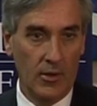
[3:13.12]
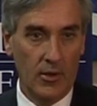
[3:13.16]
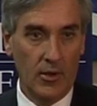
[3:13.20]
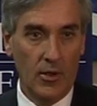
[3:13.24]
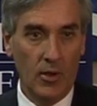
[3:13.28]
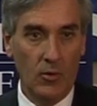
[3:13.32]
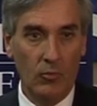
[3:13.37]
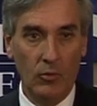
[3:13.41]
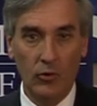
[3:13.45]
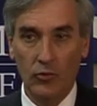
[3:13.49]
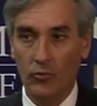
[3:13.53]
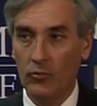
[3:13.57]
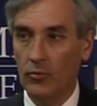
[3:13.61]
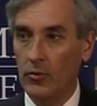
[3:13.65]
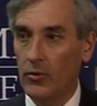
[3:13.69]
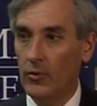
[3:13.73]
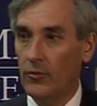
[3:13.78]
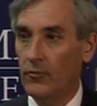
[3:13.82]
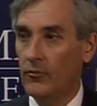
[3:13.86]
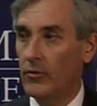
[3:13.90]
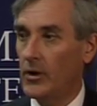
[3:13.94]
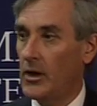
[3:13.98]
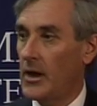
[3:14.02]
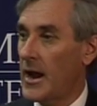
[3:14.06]
which would
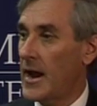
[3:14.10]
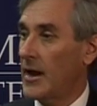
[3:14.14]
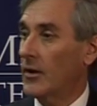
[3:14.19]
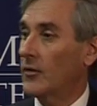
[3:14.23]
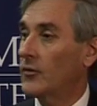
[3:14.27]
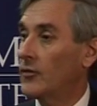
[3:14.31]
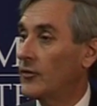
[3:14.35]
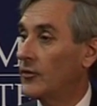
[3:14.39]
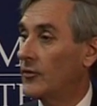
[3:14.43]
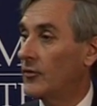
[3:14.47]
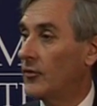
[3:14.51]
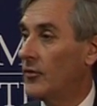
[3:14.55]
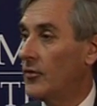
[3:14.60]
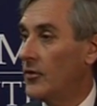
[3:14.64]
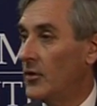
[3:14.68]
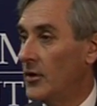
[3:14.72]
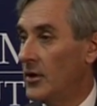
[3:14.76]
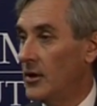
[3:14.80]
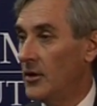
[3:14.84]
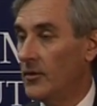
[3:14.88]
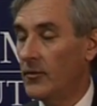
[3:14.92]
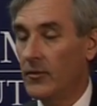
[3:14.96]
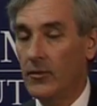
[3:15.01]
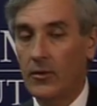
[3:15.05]
have relaxed
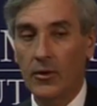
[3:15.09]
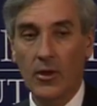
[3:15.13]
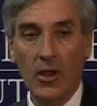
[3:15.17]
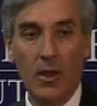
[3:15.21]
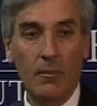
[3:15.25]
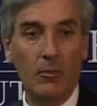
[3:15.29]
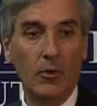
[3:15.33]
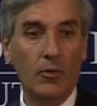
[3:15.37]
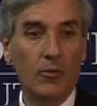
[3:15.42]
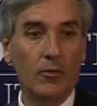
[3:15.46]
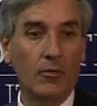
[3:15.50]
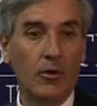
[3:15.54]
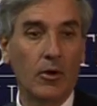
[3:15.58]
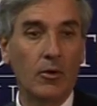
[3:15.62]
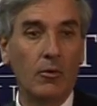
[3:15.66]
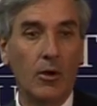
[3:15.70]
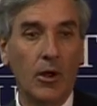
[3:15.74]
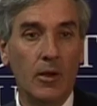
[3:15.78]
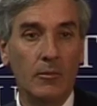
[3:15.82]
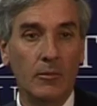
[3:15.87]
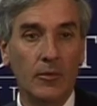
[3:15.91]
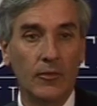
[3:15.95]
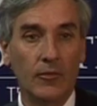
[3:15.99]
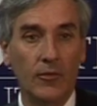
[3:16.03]
the capital
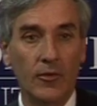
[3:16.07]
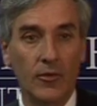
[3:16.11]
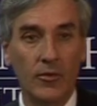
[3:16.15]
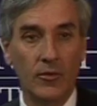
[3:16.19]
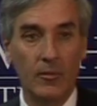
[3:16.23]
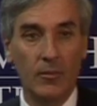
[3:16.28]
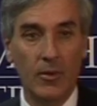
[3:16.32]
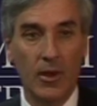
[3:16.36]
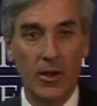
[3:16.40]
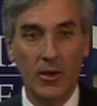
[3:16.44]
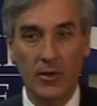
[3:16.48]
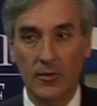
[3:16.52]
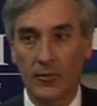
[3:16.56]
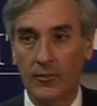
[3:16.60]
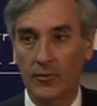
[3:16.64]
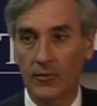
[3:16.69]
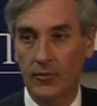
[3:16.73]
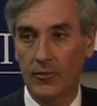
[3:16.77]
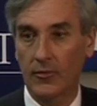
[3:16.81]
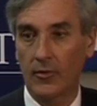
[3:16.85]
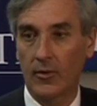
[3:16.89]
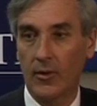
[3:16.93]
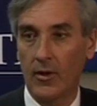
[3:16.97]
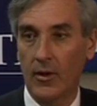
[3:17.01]
requirements on the
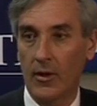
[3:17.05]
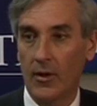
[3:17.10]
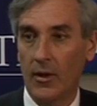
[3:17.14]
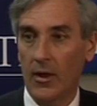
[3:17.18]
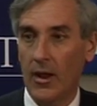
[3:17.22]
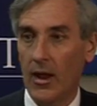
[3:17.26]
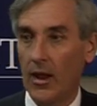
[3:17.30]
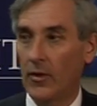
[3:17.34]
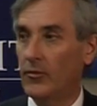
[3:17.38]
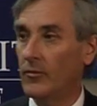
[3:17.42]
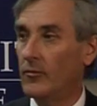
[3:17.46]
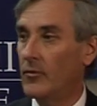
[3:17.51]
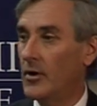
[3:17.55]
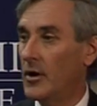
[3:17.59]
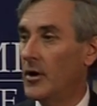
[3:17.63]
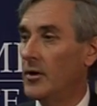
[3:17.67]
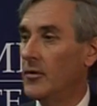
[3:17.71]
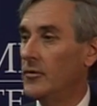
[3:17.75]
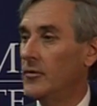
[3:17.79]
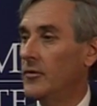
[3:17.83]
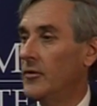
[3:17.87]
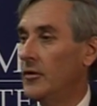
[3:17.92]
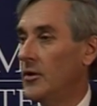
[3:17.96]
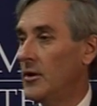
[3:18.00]
banks at
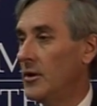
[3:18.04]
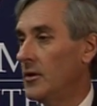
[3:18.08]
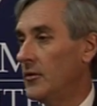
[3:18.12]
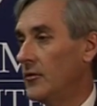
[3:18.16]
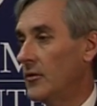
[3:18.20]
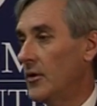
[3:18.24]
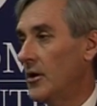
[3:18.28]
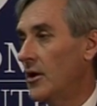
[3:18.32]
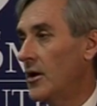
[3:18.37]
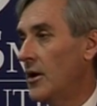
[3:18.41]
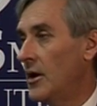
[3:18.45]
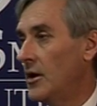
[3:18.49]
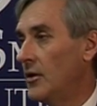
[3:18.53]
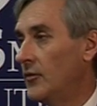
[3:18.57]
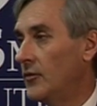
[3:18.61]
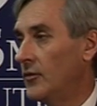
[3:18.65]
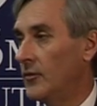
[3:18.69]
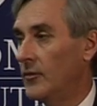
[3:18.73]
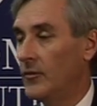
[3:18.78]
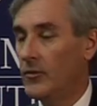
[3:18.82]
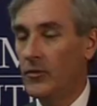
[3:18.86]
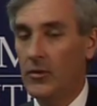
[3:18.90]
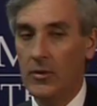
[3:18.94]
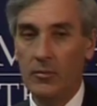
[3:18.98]
around the height
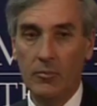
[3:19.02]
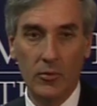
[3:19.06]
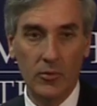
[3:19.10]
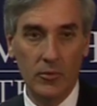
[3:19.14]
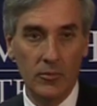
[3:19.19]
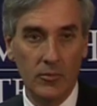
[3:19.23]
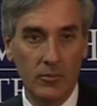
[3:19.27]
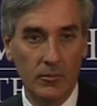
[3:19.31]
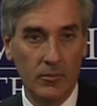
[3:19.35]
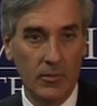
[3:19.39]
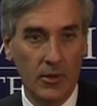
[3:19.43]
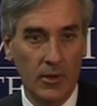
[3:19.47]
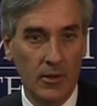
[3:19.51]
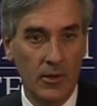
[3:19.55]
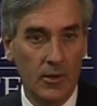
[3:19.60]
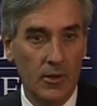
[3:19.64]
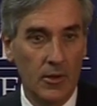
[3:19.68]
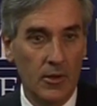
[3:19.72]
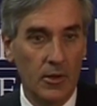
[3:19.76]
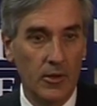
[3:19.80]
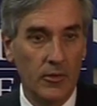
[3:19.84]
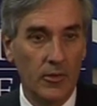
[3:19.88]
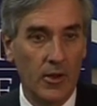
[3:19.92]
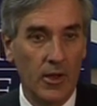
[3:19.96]
of the boom
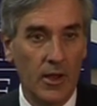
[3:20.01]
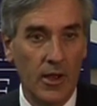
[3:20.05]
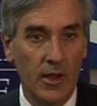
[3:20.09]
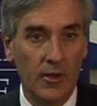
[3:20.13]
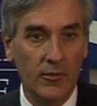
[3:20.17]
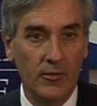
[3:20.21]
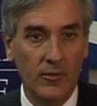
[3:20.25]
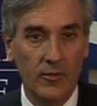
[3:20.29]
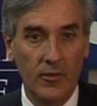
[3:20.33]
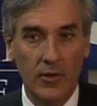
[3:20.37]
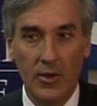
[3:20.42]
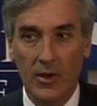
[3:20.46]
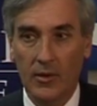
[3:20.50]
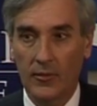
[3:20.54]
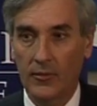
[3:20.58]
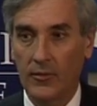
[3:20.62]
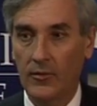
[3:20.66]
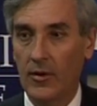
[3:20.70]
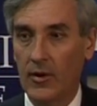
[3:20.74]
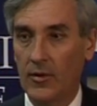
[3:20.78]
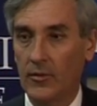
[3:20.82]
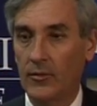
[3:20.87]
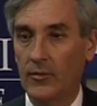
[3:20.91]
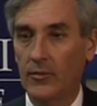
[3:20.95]
and the height of the
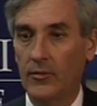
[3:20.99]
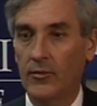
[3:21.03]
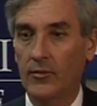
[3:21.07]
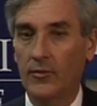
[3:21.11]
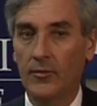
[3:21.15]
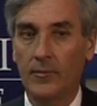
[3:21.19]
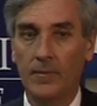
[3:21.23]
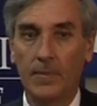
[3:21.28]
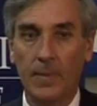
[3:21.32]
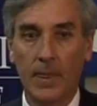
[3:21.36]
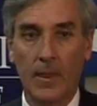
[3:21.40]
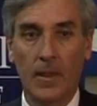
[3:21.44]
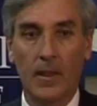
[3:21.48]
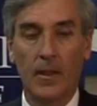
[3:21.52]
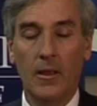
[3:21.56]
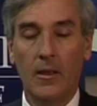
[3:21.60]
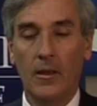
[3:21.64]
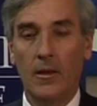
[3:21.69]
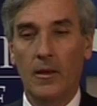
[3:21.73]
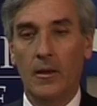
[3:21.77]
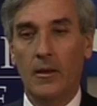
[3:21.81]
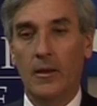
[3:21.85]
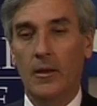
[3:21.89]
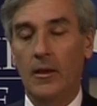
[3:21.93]
excess.
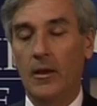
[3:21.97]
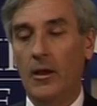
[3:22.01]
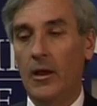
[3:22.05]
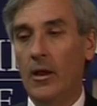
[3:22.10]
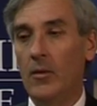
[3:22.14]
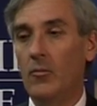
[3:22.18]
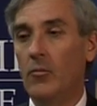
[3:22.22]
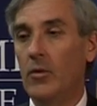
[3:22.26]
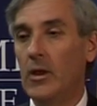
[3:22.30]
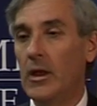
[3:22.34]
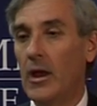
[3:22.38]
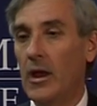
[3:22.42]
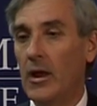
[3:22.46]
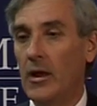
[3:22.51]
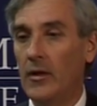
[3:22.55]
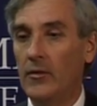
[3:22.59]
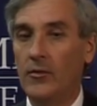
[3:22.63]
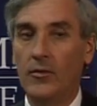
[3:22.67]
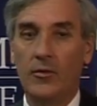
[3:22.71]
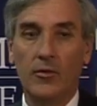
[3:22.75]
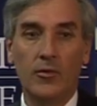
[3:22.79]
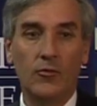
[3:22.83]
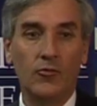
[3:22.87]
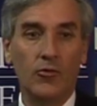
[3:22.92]
And we
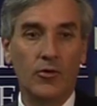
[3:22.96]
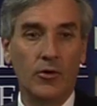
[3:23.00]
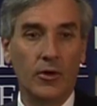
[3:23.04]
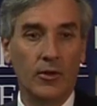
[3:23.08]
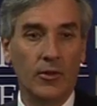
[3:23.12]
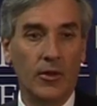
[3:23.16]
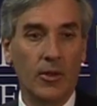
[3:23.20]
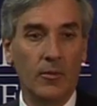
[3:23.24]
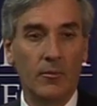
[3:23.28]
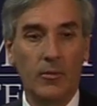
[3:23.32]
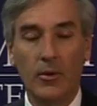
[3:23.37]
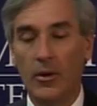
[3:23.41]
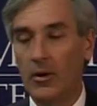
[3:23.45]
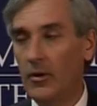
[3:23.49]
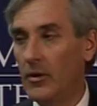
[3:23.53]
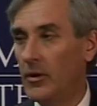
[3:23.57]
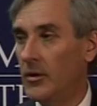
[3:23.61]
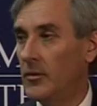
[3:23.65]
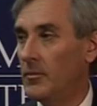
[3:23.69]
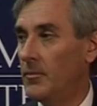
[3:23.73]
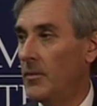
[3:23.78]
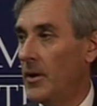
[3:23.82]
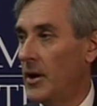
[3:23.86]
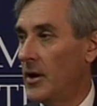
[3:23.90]
had, during that
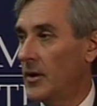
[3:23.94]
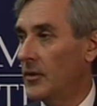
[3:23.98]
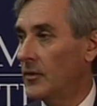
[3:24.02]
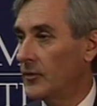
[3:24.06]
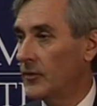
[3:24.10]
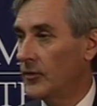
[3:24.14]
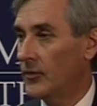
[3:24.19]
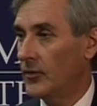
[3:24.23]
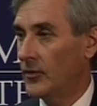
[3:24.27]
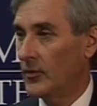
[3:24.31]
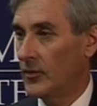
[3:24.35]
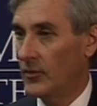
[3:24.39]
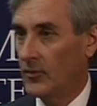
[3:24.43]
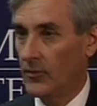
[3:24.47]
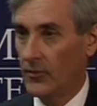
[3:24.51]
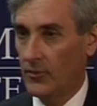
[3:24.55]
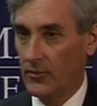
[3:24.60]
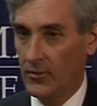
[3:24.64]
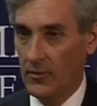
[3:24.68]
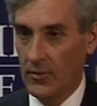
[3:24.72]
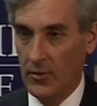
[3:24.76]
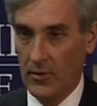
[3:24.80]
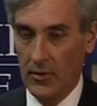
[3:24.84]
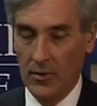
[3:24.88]
period, banks that
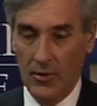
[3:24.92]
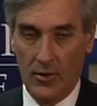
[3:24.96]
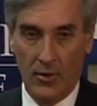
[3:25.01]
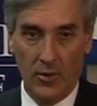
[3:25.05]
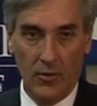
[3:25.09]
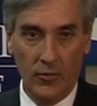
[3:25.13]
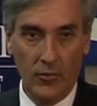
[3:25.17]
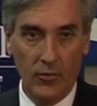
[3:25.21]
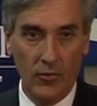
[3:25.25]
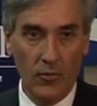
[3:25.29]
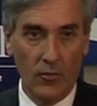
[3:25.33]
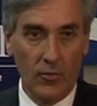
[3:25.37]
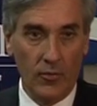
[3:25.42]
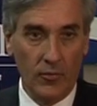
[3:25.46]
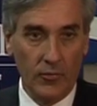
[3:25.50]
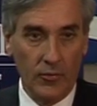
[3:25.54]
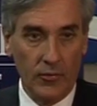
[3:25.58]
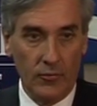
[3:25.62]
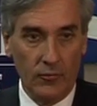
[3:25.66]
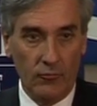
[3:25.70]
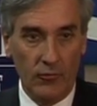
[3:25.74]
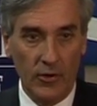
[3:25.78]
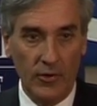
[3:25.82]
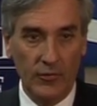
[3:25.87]
thought
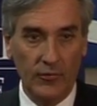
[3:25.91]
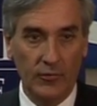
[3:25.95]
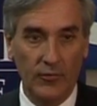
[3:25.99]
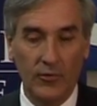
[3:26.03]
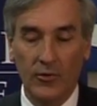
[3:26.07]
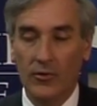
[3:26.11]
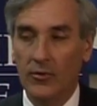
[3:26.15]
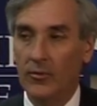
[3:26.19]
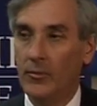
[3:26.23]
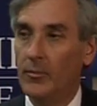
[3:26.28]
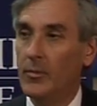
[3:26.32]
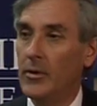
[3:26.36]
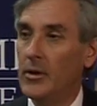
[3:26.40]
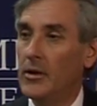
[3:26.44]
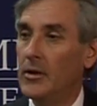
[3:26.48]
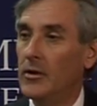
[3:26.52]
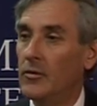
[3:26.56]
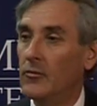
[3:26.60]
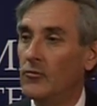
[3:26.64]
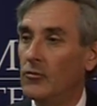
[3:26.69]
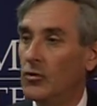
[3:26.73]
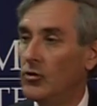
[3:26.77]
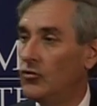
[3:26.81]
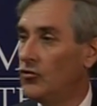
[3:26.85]
that risk had
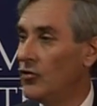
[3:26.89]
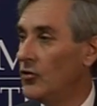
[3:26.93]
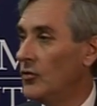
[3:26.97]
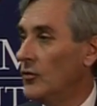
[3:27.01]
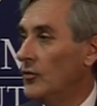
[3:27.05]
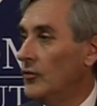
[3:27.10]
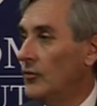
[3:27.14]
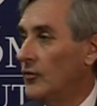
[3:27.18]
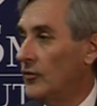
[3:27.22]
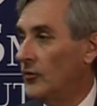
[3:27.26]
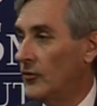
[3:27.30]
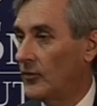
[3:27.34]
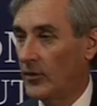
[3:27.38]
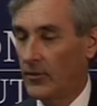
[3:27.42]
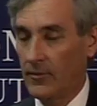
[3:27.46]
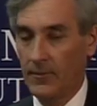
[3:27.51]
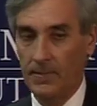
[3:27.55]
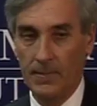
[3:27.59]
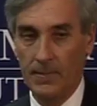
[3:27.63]
been reduced